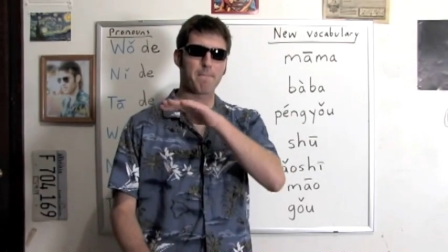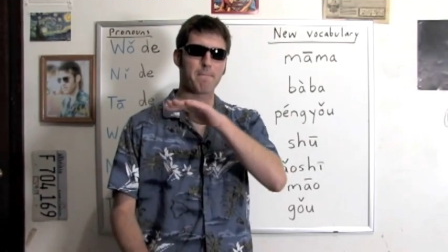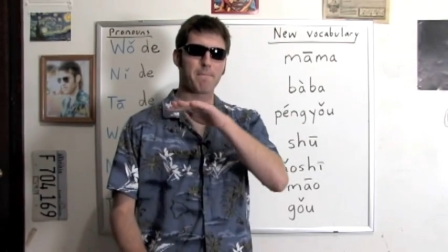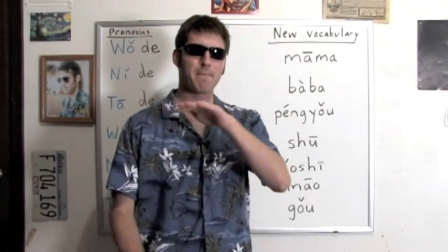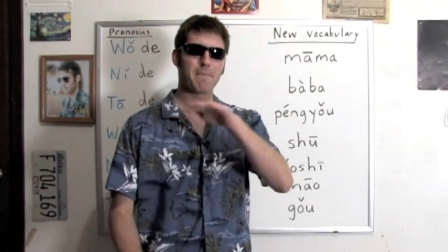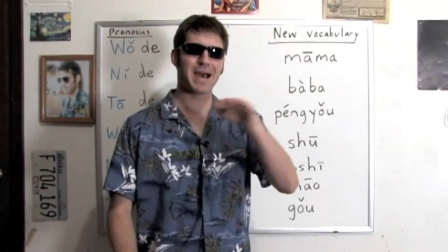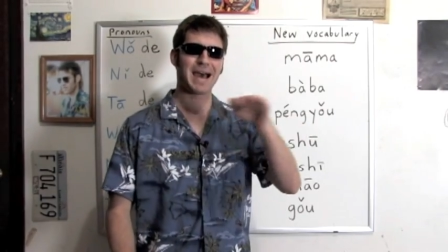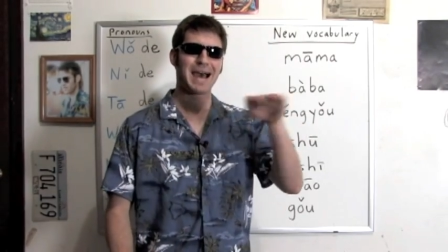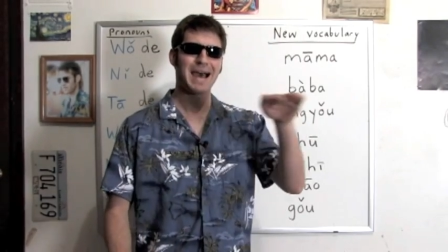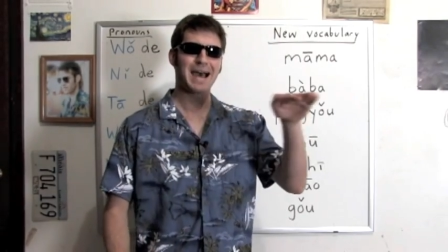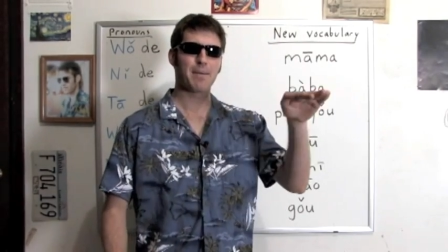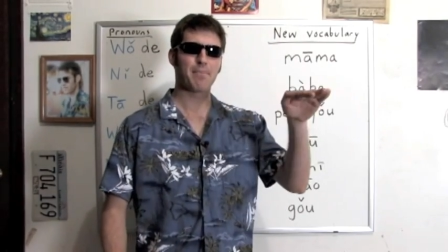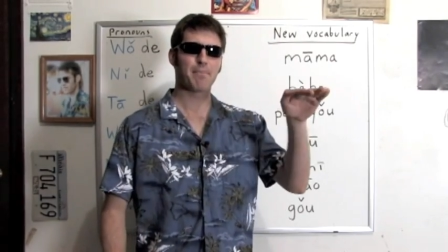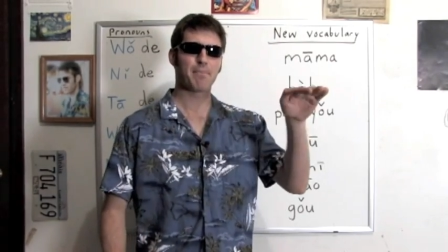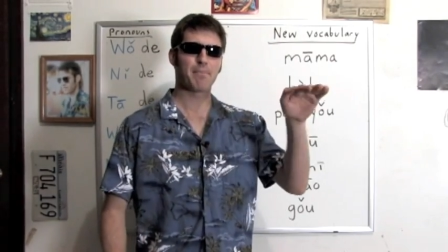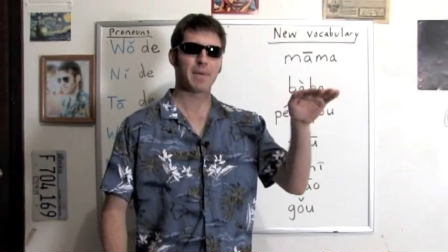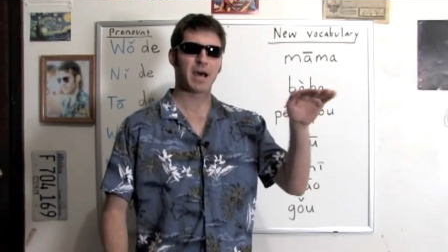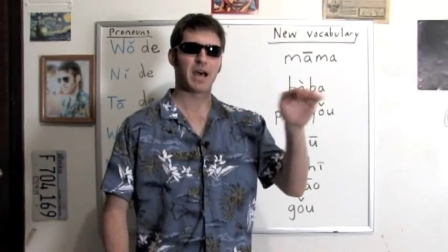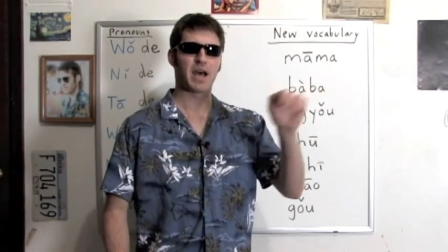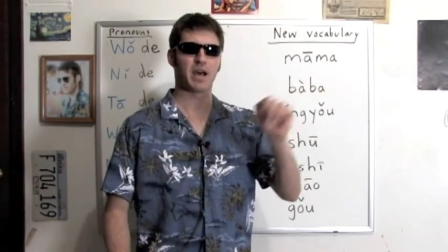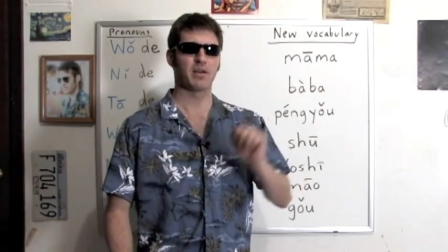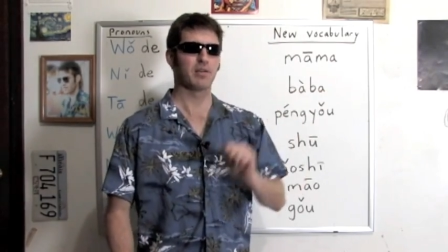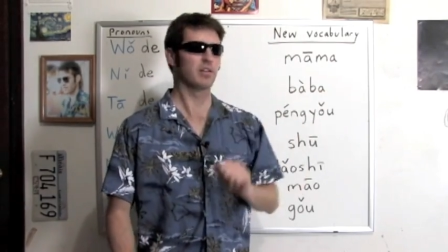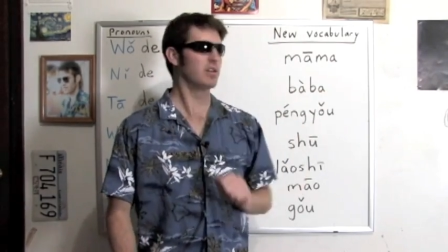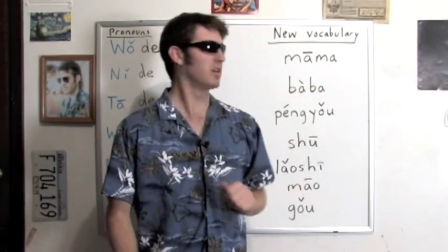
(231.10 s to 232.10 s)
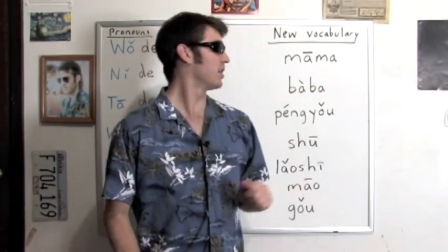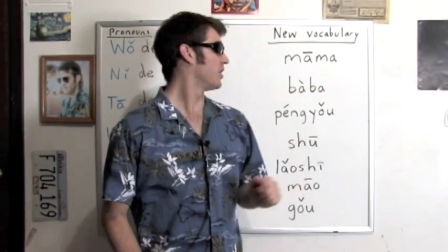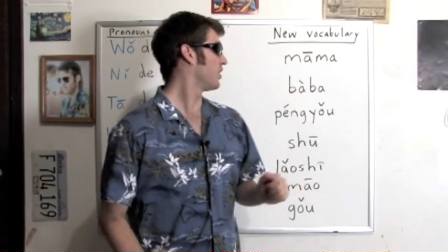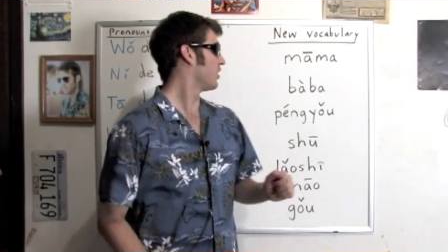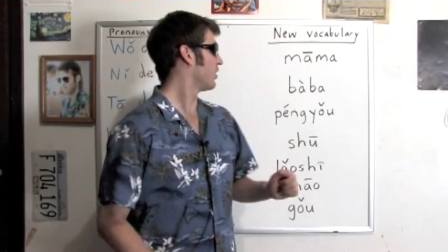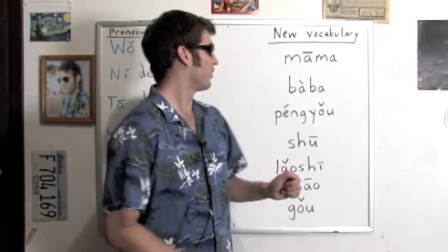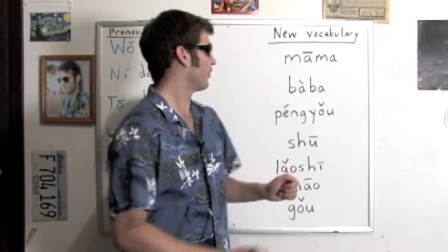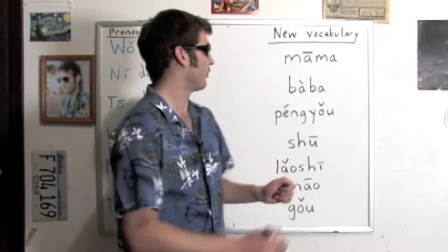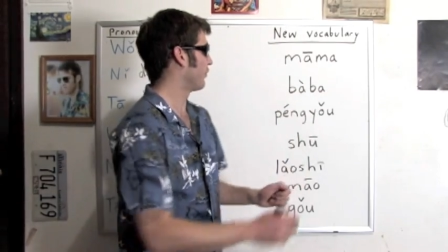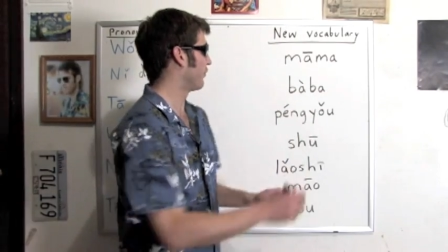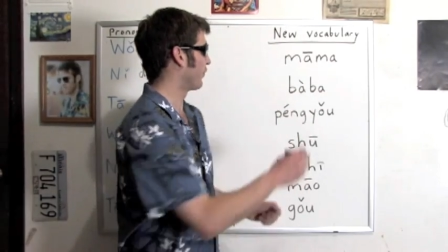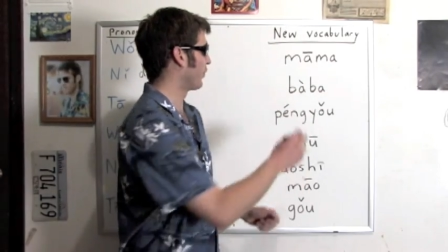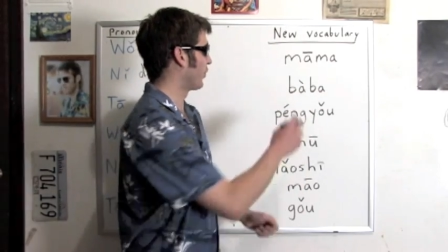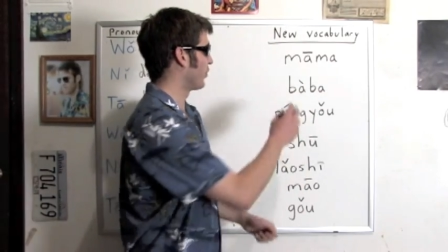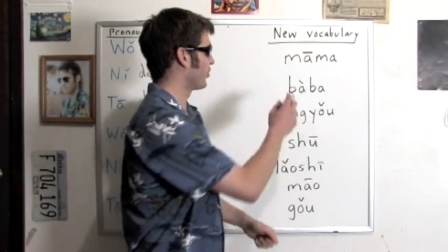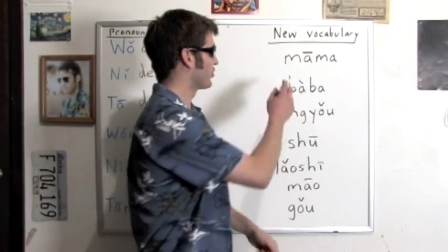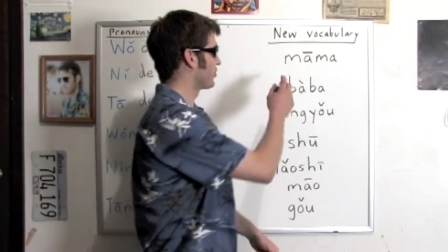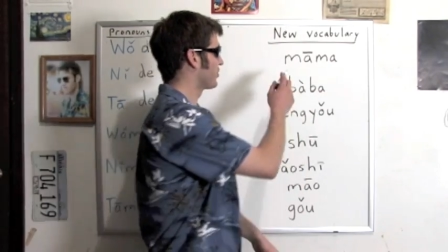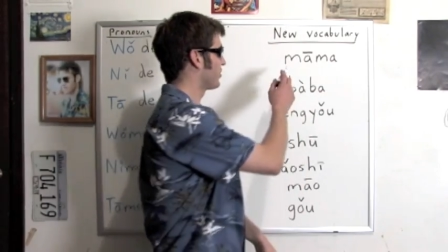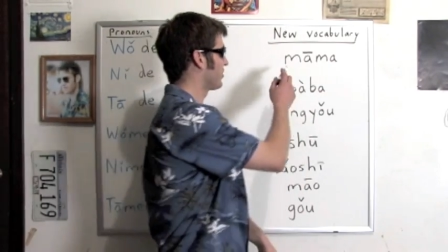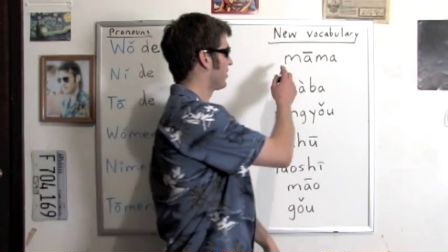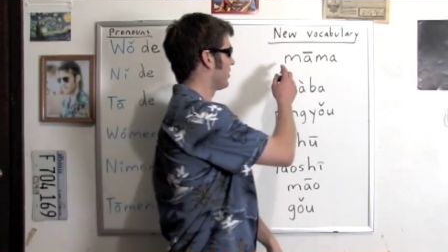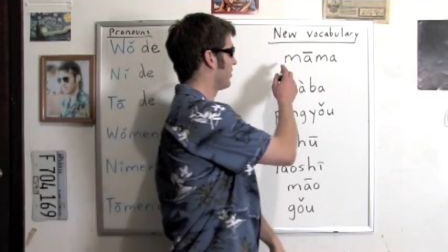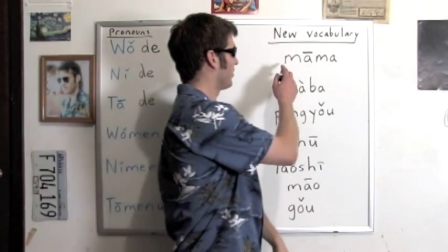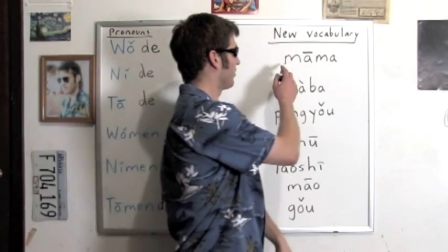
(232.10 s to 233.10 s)
mama the
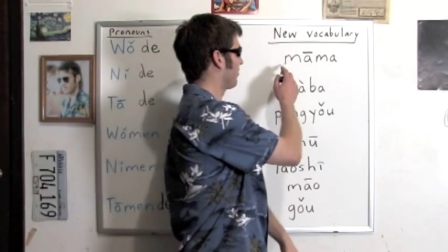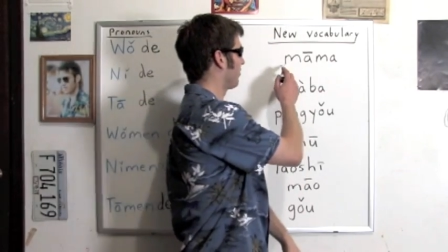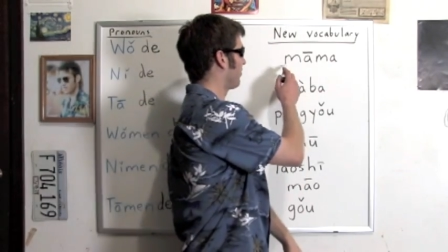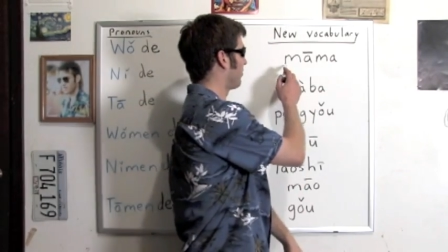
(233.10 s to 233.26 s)
first